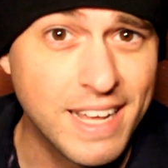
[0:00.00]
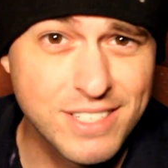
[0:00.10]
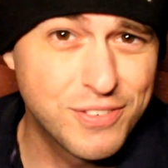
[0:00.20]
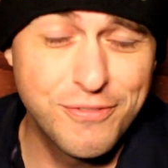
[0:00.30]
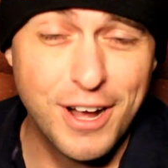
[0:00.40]

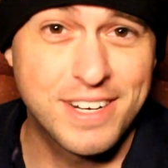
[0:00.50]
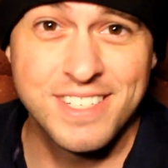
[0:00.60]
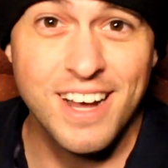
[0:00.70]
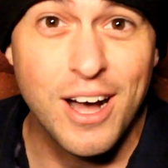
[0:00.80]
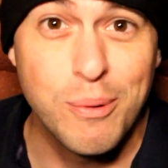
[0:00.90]
That's
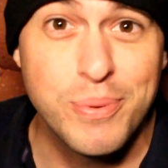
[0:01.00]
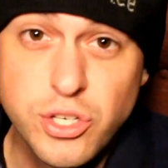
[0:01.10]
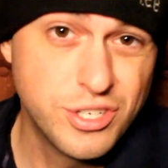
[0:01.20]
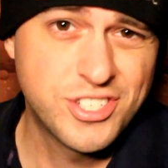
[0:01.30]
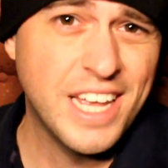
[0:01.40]
fucked up.
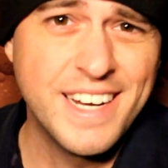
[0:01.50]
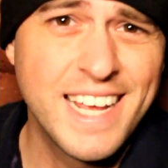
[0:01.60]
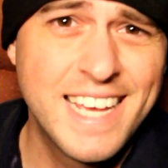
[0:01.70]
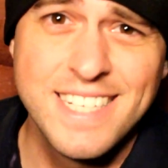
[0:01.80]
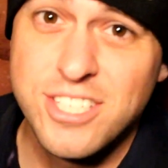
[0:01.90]
So you're
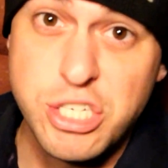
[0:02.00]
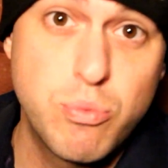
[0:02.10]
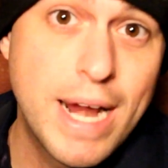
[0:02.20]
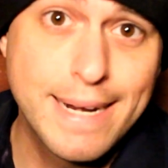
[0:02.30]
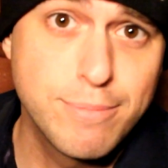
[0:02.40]
sending kids to
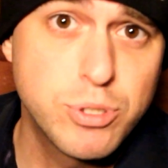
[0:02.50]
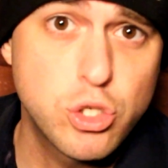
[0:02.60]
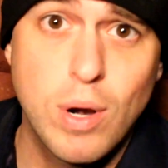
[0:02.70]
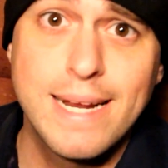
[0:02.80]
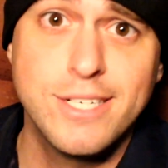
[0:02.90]
random
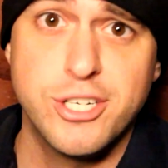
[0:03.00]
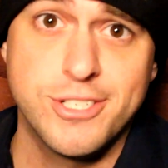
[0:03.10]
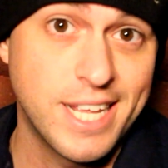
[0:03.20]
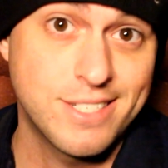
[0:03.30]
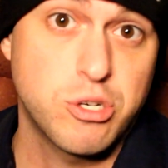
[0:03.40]

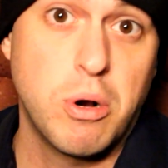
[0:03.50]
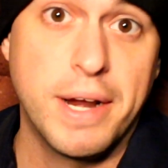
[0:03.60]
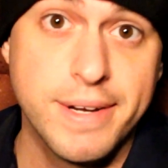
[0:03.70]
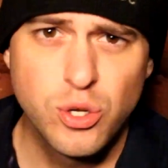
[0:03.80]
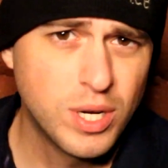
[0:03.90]
strangers. That's
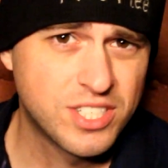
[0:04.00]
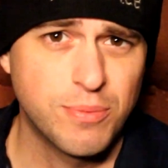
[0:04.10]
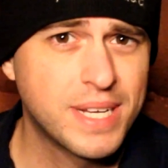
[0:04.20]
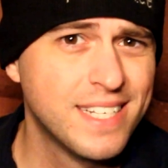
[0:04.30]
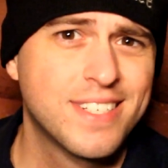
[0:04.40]
great. So what,
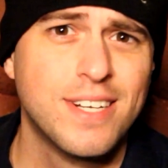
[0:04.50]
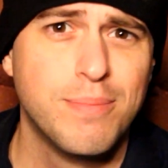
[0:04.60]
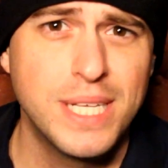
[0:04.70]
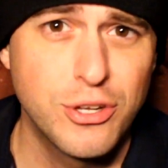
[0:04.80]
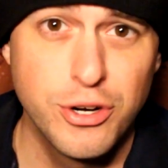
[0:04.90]
some kid's gonna
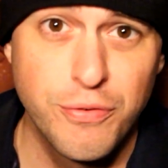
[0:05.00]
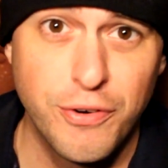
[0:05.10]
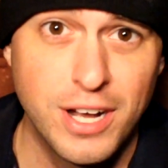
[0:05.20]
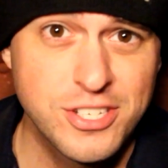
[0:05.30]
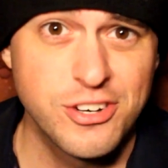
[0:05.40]
meet their new
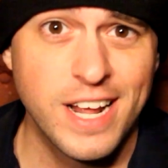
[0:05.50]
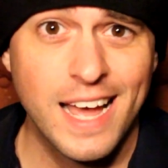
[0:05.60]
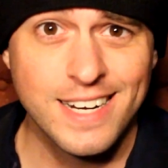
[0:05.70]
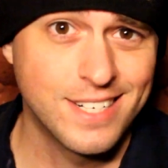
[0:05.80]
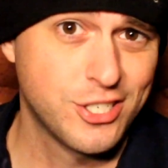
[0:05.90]
foster
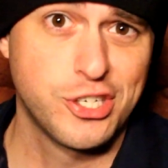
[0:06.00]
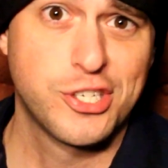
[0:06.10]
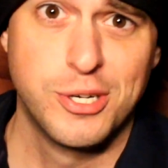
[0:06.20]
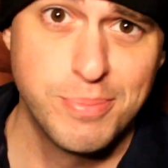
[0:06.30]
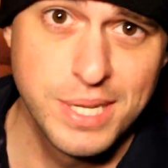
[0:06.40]
daddy and it's
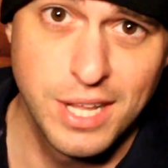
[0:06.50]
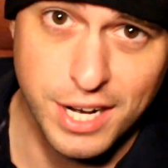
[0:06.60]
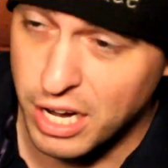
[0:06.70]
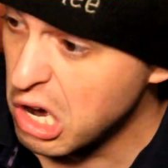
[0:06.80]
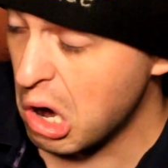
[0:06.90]
just gonna be
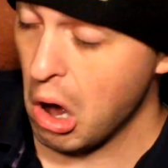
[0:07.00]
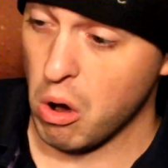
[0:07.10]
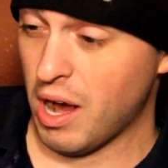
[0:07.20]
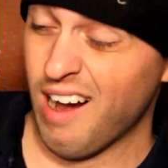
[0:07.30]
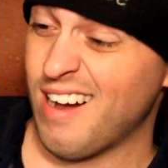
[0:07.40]
like,
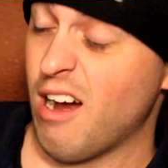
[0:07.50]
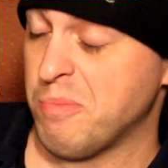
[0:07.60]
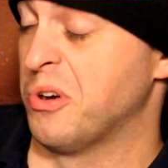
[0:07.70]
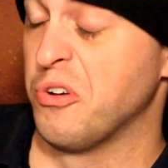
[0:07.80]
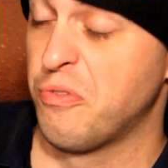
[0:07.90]
oh, hey,
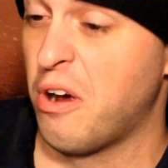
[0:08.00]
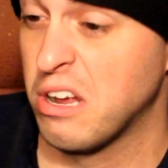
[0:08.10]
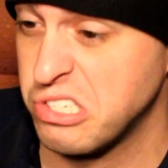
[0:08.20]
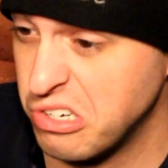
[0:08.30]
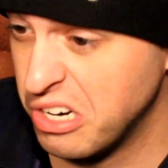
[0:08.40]
I'm your new
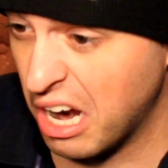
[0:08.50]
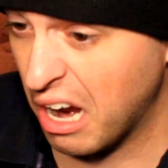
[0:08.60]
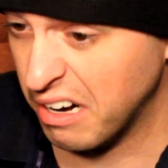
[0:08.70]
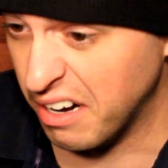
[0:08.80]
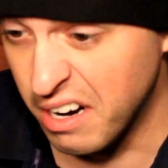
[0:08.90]
foster
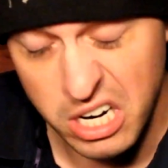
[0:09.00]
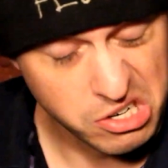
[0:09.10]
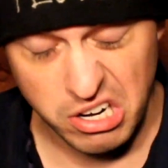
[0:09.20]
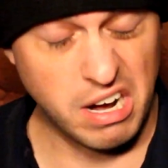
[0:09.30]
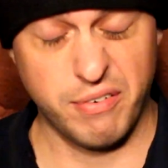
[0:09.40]
daddy.
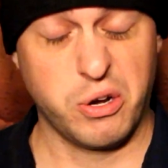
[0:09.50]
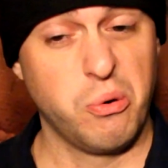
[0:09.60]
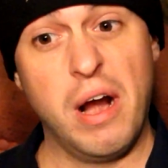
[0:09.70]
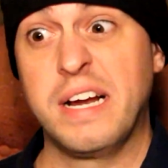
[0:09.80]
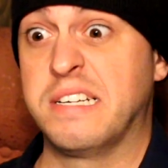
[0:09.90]
You're gonna have a
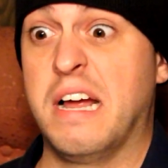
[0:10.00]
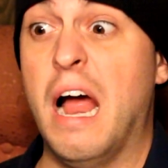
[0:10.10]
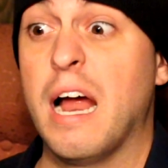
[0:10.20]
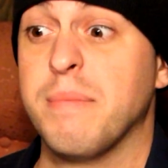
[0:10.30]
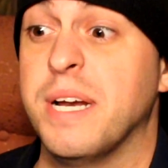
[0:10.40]
great
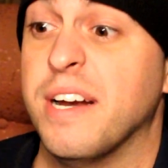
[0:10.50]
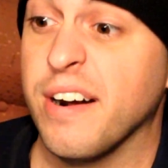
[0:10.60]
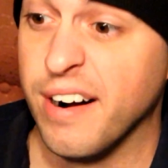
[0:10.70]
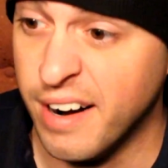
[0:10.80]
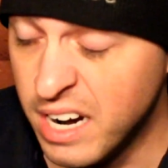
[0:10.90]
time
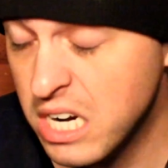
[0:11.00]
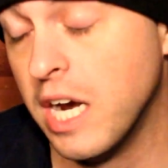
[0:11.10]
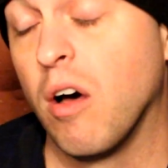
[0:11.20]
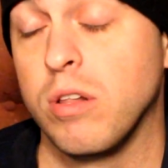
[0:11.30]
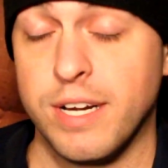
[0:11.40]
here.
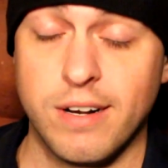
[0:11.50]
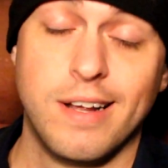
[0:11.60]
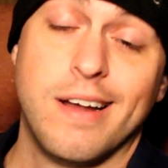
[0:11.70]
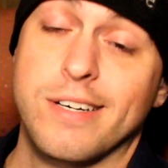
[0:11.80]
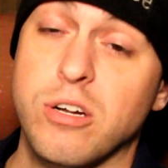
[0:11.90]
Now,
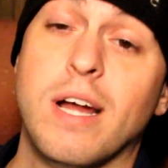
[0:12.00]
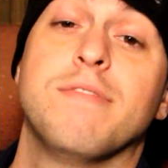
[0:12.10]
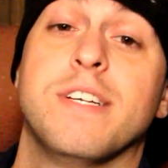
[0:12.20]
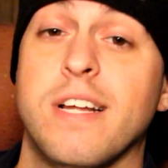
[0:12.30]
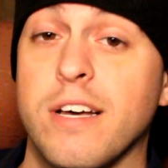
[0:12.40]
legally, I do
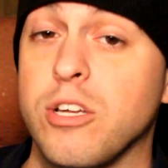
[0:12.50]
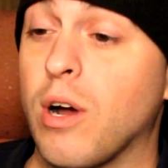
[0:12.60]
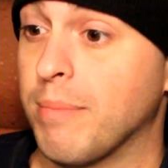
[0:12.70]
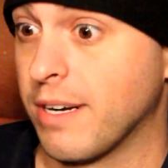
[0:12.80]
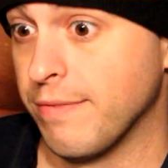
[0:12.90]
have to tell
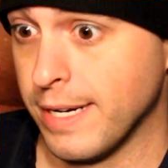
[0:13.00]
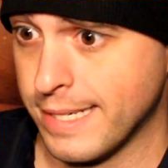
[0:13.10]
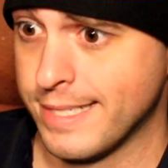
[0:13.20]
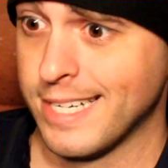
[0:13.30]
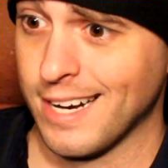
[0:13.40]
you I'm a
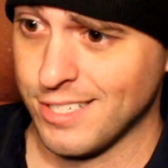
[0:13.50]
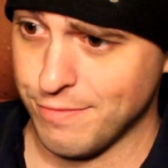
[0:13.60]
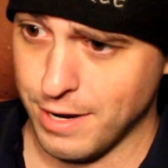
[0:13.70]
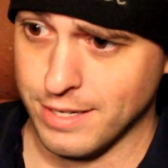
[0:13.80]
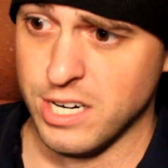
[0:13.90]
convicted sex
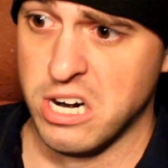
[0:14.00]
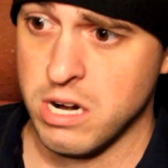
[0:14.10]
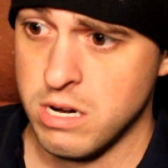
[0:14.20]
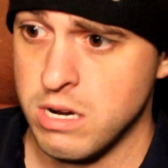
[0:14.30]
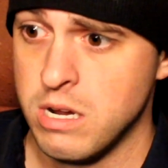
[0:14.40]
offender.